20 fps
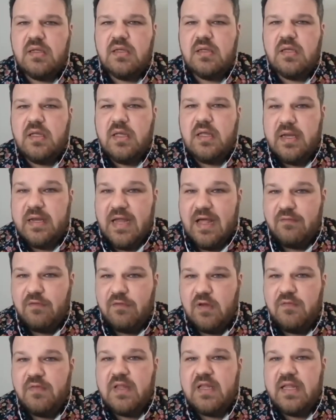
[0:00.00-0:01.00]
a novel
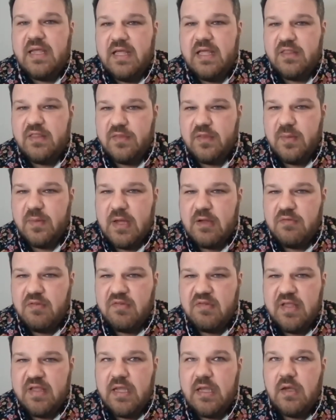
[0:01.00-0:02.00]
of the length of The Mountain
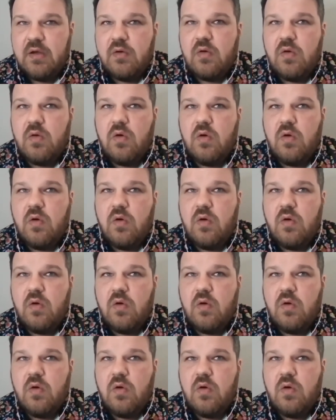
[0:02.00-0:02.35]
Sing?